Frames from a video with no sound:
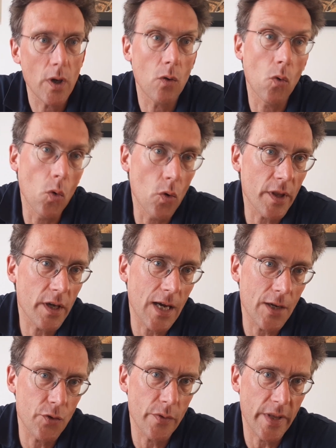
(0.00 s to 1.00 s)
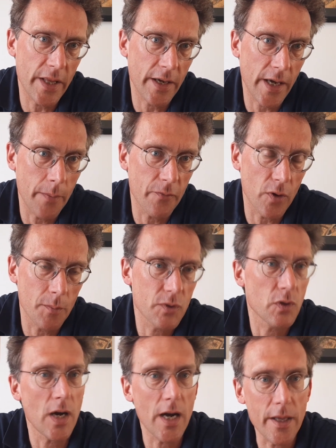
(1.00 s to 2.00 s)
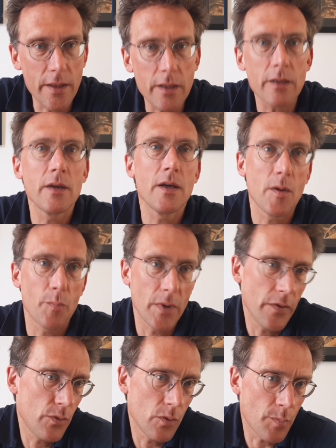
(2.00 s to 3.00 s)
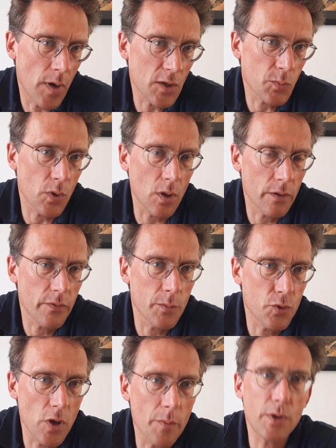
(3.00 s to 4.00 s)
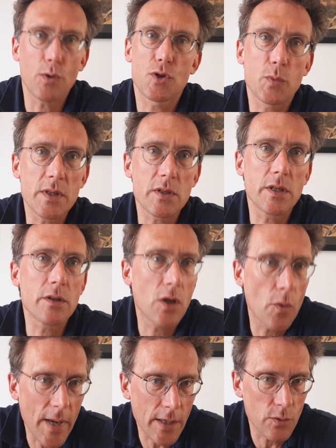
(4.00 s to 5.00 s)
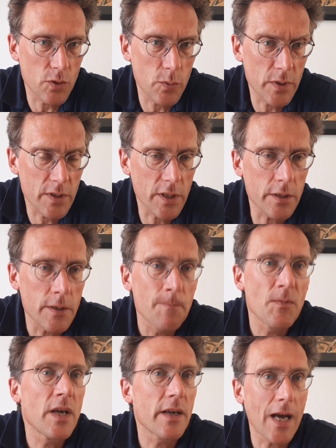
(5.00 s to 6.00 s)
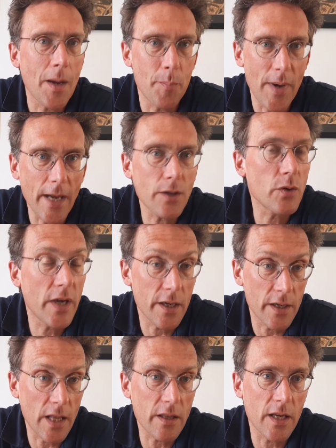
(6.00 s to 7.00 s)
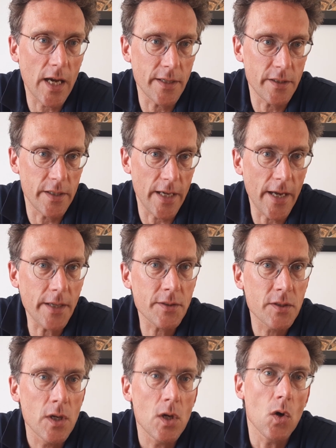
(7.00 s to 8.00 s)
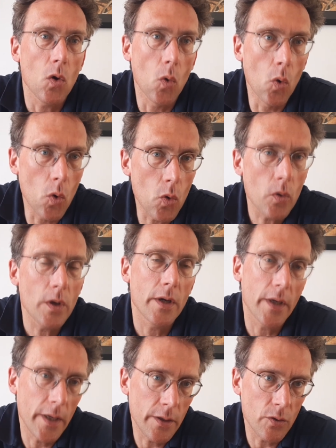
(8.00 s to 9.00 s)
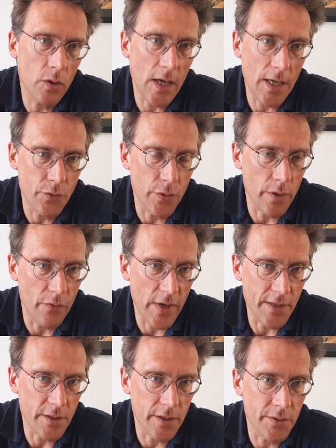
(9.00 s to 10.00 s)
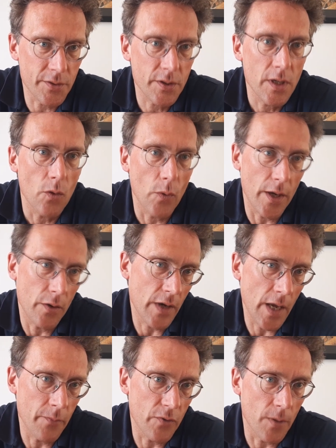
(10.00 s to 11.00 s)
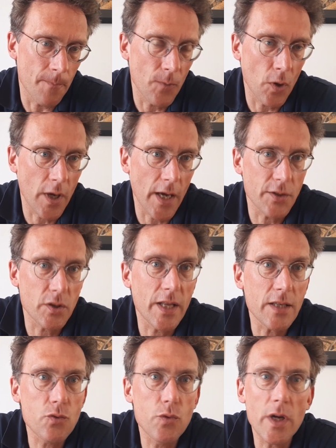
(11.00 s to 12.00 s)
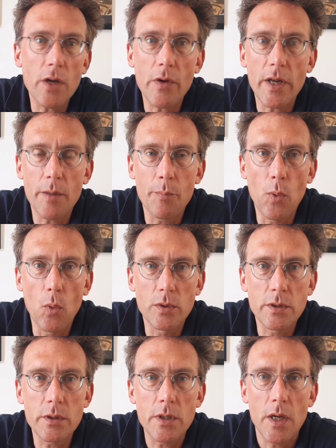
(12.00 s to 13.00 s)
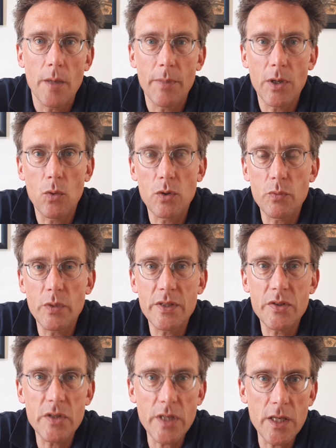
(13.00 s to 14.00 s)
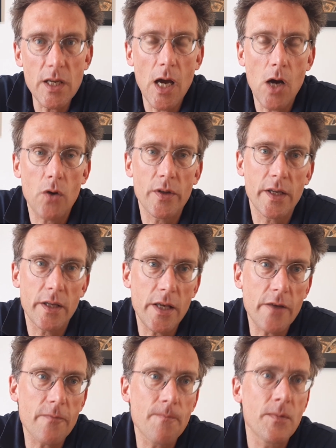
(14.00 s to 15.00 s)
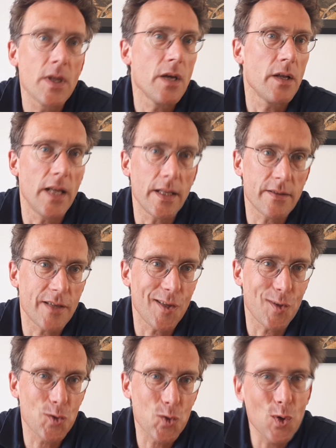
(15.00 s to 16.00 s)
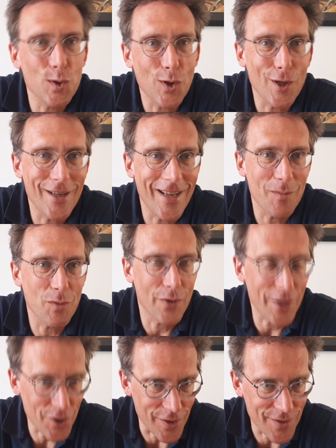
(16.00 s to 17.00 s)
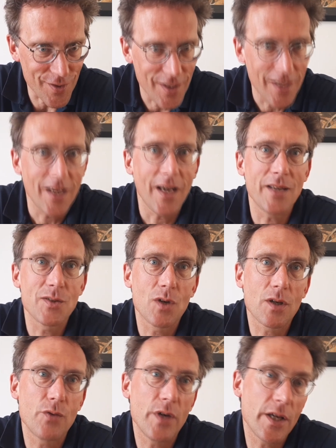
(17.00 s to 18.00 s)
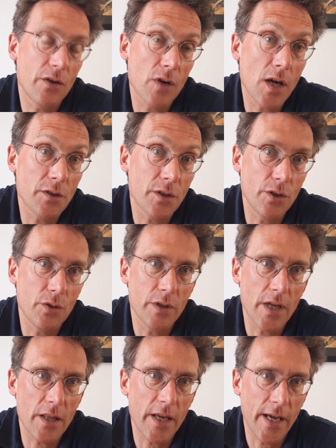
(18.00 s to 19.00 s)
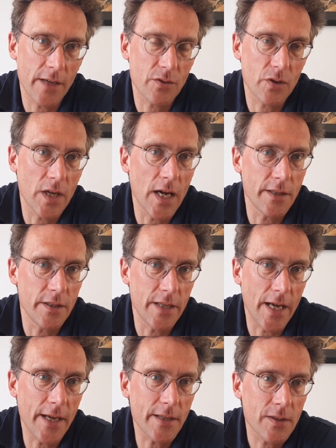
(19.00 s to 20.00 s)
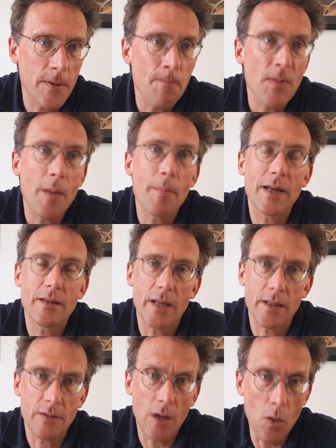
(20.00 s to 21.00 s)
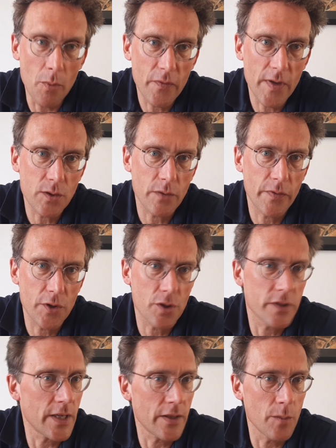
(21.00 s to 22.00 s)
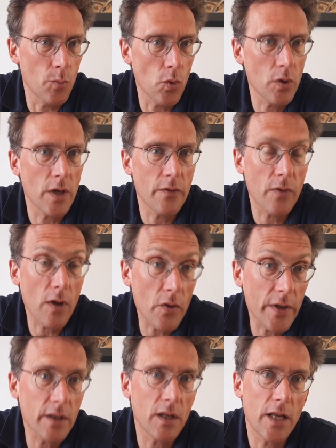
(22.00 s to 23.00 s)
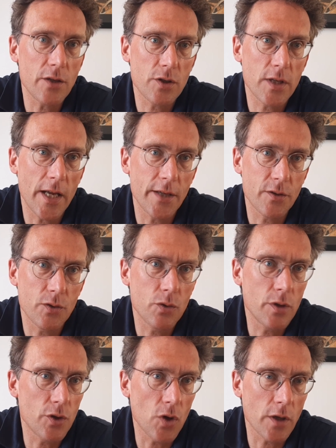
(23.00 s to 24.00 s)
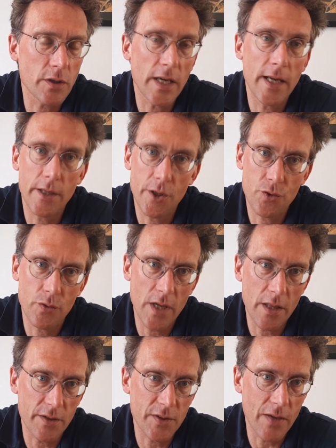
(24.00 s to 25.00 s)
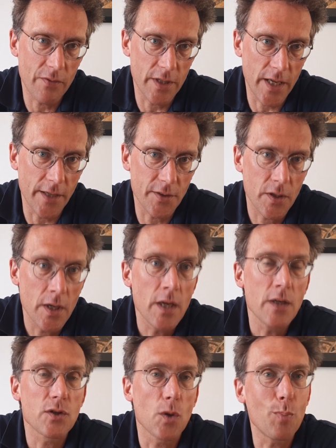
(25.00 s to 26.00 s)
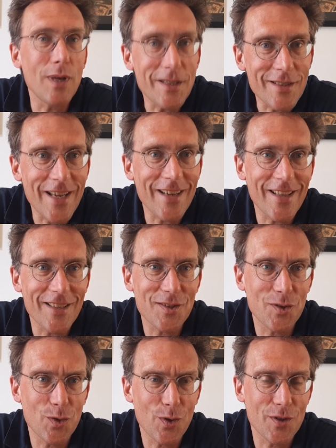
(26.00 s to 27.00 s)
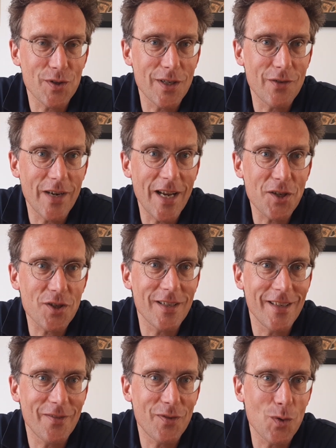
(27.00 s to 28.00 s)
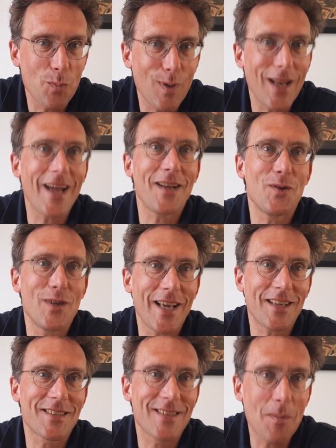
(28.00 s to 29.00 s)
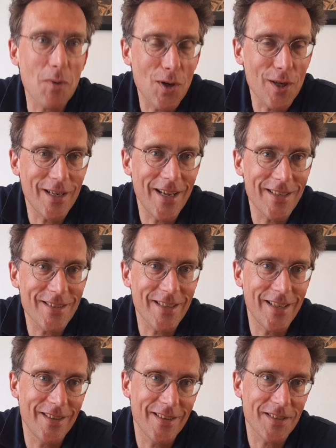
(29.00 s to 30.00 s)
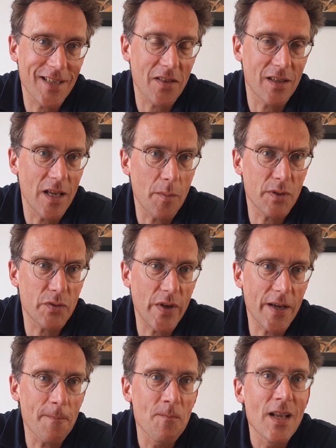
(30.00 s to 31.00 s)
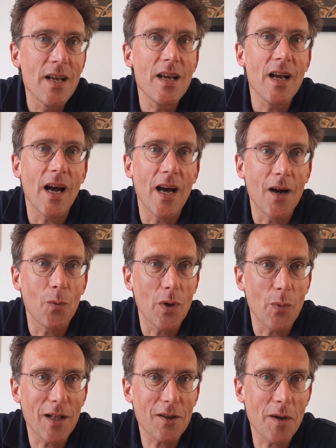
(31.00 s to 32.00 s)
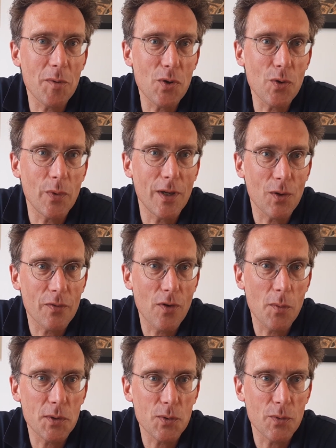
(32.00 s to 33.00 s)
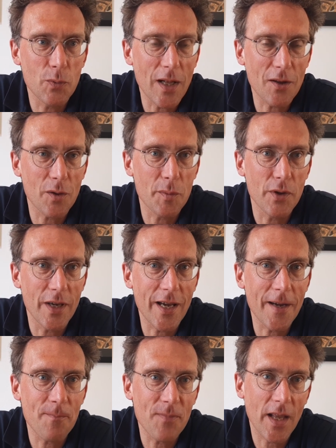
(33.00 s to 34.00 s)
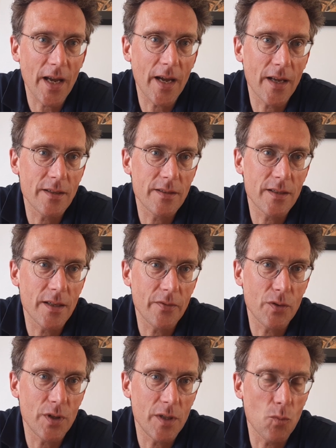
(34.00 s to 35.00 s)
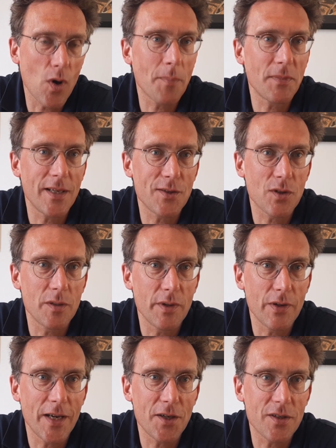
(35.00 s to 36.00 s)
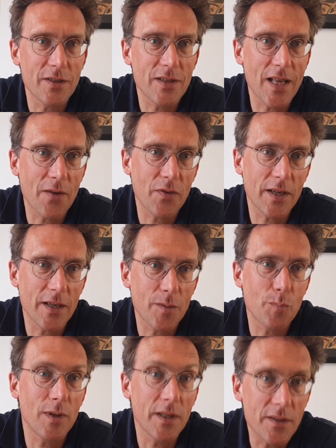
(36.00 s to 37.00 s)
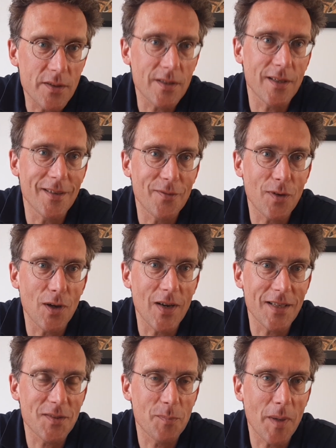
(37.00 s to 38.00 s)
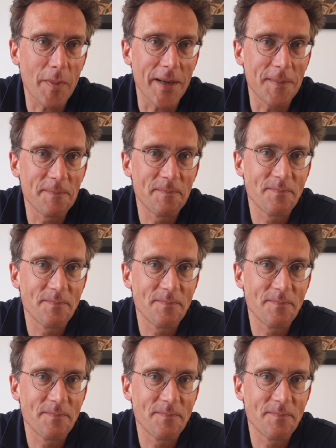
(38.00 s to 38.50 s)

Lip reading: or the country where they came from. So either if you're a passport holder from Germany or Switzerland, go back to Switzerland, come back, you get another 90 days, or in your country of residence where you came from. Okay, so that's really, really important because we see now that even, let's say, the short holiday in Mauritius is not really granting you another extra 90 days, but that Home Affairs officials at the border are following the legislation to the dot and issue another 7 days. So please take this into consideration if you plan your next summer holidays in the Southern Hemisphere. We welcome you. We look forward to welcome you here. And if you need more updates on immigration in South Africa, please follow us. Bye-bye.